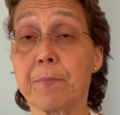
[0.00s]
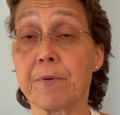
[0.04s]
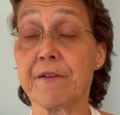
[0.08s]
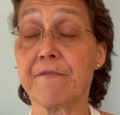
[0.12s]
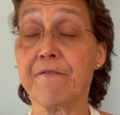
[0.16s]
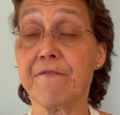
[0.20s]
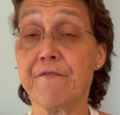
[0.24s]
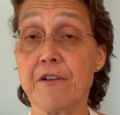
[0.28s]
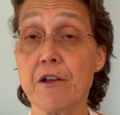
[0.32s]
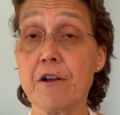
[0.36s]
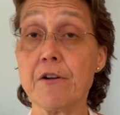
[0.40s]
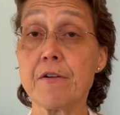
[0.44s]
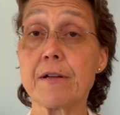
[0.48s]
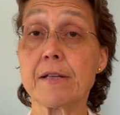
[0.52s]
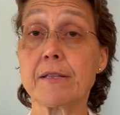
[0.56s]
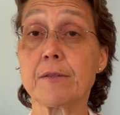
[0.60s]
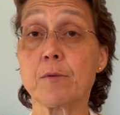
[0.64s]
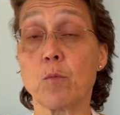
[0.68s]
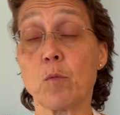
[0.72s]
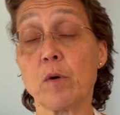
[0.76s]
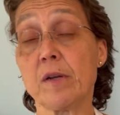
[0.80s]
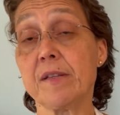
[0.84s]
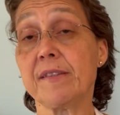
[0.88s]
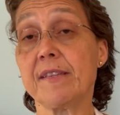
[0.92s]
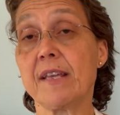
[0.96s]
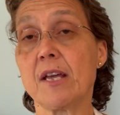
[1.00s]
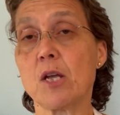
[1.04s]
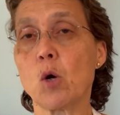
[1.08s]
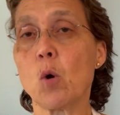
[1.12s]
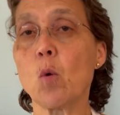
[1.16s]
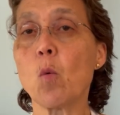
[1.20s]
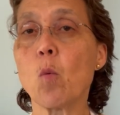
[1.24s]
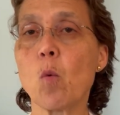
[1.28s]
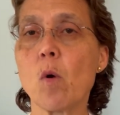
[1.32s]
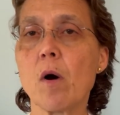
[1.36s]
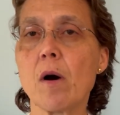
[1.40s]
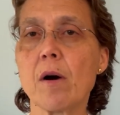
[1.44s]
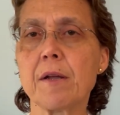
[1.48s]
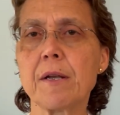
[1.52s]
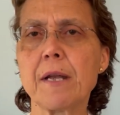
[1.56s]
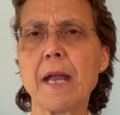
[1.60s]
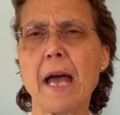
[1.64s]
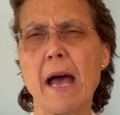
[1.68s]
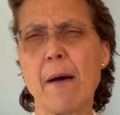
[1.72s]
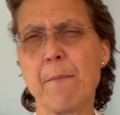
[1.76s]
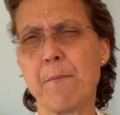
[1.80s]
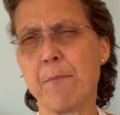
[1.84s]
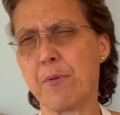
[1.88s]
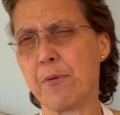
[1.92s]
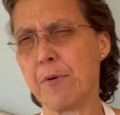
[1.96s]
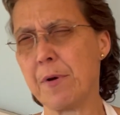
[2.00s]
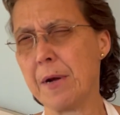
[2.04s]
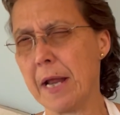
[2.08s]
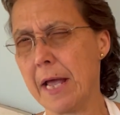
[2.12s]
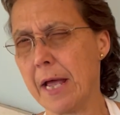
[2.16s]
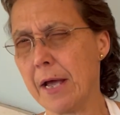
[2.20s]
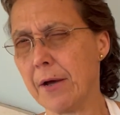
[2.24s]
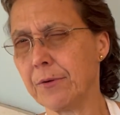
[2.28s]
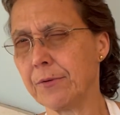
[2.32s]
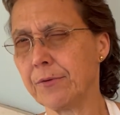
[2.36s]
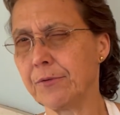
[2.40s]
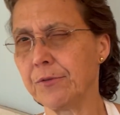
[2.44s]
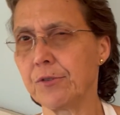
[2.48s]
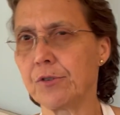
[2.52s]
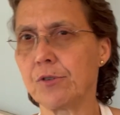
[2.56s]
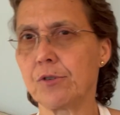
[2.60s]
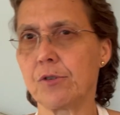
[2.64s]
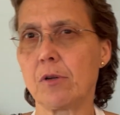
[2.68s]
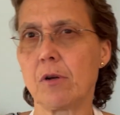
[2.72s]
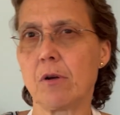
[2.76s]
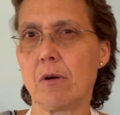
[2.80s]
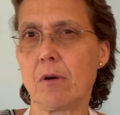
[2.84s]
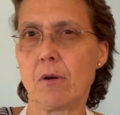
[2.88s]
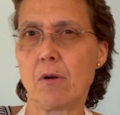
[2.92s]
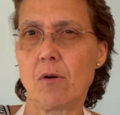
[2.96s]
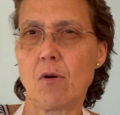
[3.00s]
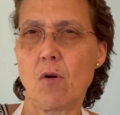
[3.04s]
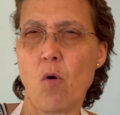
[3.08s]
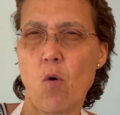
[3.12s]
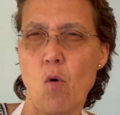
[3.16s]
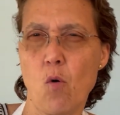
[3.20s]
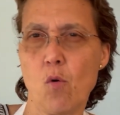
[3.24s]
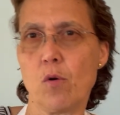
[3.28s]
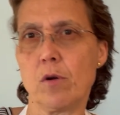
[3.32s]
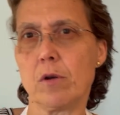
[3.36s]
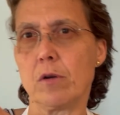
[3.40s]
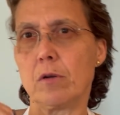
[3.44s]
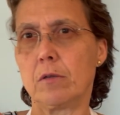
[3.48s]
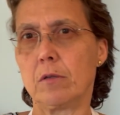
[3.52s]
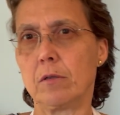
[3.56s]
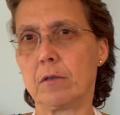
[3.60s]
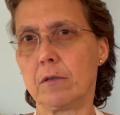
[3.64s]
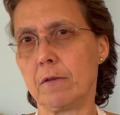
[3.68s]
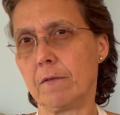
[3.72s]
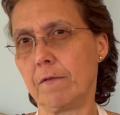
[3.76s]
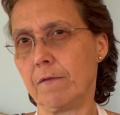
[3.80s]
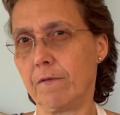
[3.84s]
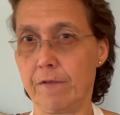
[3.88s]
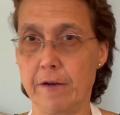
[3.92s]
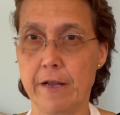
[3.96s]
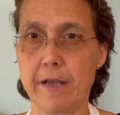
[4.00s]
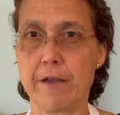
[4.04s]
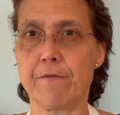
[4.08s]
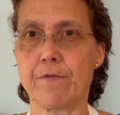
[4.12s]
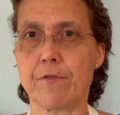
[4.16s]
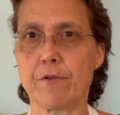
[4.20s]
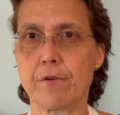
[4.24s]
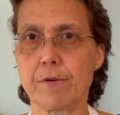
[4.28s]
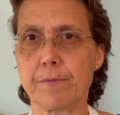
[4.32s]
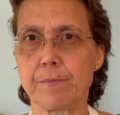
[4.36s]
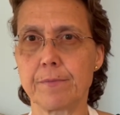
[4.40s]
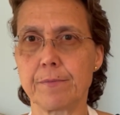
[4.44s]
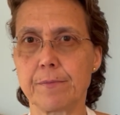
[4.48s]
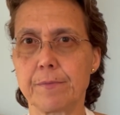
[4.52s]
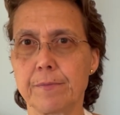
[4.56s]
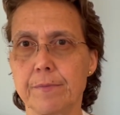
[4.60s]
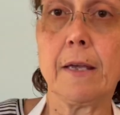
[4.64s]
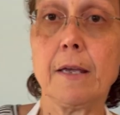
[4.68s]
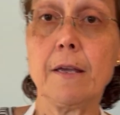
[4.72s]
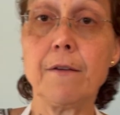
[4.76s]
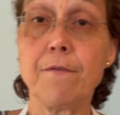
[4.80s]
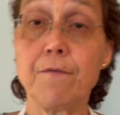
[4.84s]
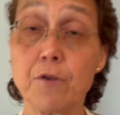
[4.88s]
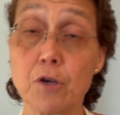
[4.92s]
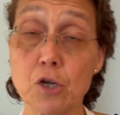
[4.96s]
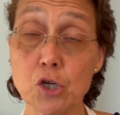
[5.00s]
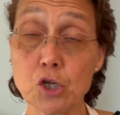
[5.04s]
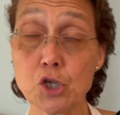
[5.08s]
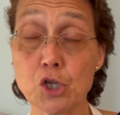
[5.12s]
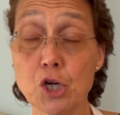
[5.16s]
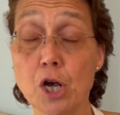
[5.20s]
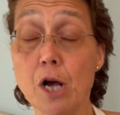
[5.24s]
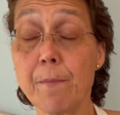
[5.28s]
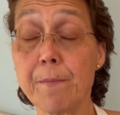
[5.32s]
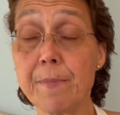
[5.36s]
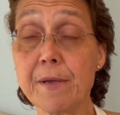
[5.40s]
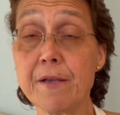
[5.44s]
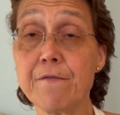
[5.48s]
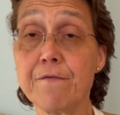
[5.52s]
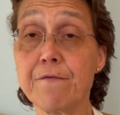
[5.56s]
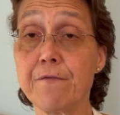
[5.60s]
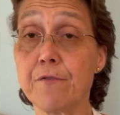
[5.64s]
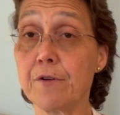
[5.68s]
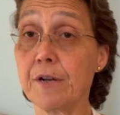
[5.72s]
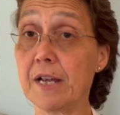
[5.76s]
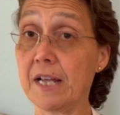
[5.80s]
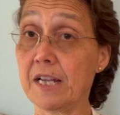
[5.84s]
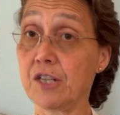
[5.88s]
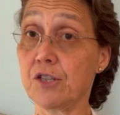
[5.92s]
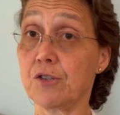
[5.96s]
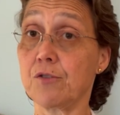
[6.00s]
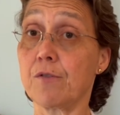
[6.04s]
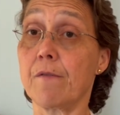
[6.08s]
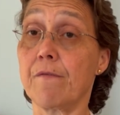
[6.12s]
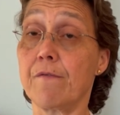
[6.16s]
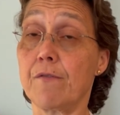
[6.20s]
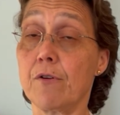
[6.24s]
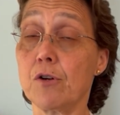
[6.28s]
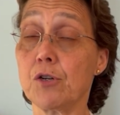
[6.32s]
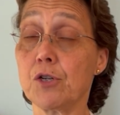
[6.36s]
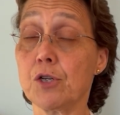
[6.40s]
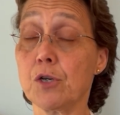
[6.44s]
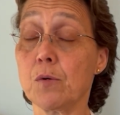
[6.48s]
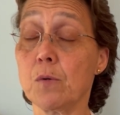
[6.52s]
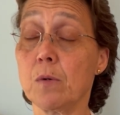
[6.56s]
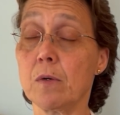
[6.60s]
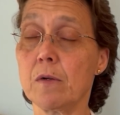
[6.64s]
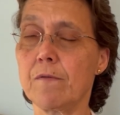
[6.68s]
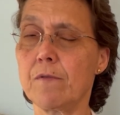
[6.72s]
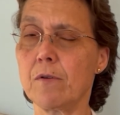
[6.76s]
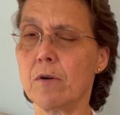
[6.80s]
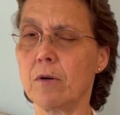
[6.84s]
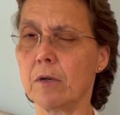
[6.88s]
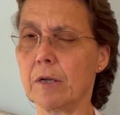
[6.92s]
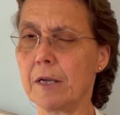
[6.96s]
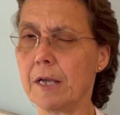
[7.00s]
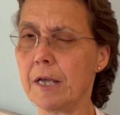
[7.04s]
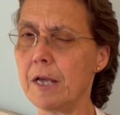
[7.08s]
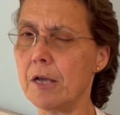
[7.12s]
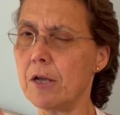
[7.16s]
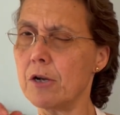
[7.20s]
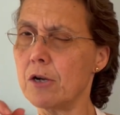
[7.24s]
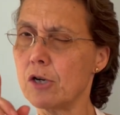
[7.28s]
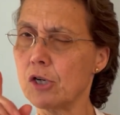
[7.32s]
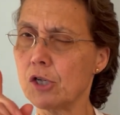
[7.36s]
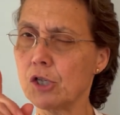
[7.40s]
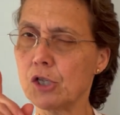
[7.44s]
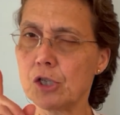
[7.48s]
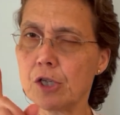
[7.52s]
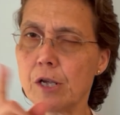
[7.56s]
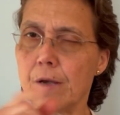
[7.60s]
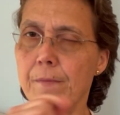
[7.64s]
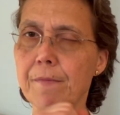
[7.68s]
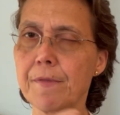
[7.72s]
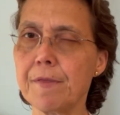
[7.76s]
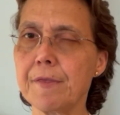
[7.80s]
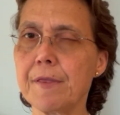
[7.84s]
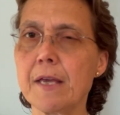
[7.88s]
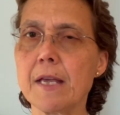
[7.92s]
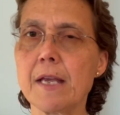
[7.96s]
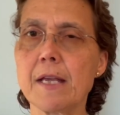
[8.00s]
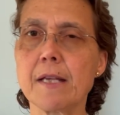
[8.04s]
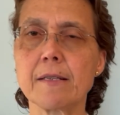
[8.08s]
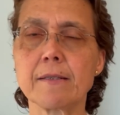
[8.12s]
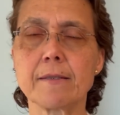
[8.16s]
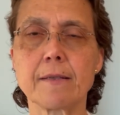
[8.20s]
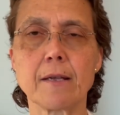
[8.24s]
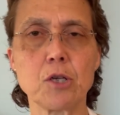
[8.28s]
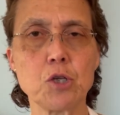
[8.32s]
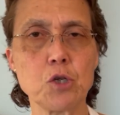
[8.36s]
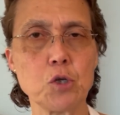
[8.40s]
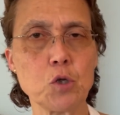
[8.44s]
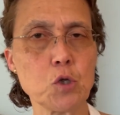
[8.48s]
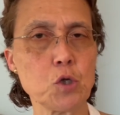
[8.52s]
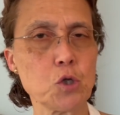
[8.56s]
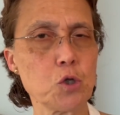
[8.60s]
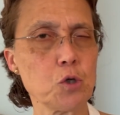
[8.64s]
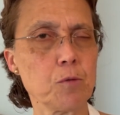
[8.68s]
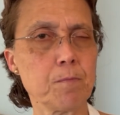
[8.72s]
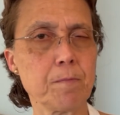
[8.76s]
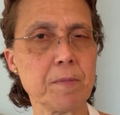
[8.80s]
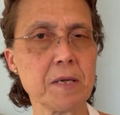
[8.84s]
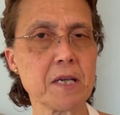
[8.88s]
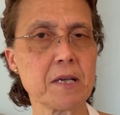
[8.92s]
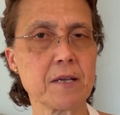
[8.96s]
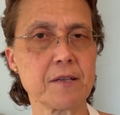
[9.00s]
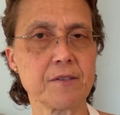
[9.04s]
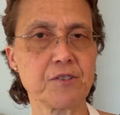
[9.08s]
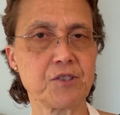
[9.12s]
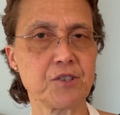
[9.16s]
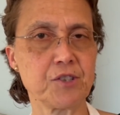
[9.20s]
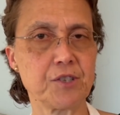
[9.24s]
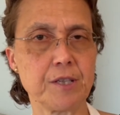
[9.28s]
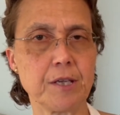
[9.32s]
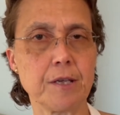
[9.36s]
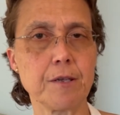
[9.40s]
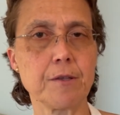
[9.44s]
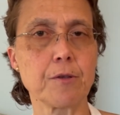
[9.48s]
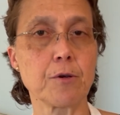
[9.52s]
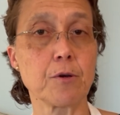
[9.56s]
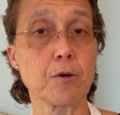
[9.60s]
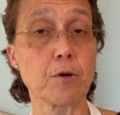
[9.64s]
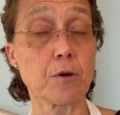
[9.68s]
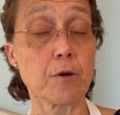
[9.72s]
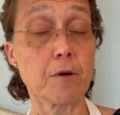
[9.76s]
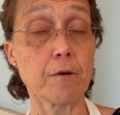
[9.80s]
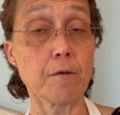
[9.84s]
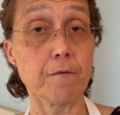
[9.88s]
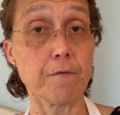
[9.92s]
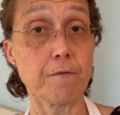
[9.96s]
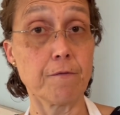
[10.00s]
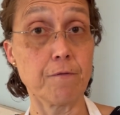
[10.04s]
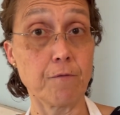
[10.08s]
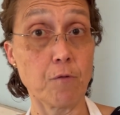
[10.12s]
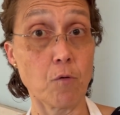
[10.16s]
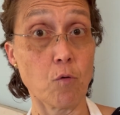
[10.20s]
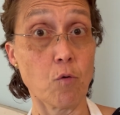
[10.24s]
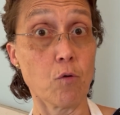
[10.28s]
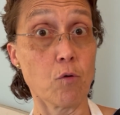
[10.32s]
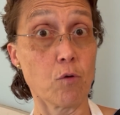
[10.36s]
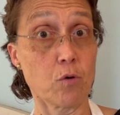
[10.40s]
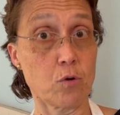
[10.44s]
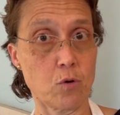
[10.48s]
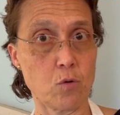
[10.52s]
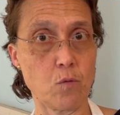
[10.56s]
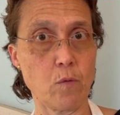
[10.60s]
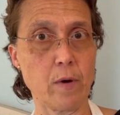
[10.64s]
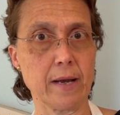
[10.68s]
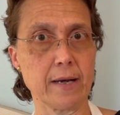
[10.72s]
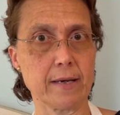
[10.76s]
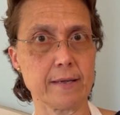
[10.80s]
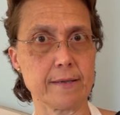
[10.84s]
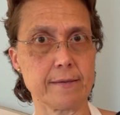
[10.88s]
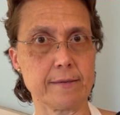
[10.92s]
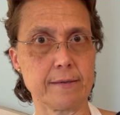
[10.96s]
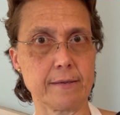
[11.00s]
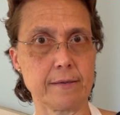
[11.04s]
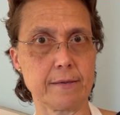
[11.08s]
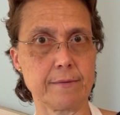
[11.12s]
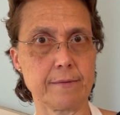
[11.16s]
prefer it when they don't want a pronounced oil flavor. If you're shopping for extra virgin olive oil, here are some things that you should be considered for quality.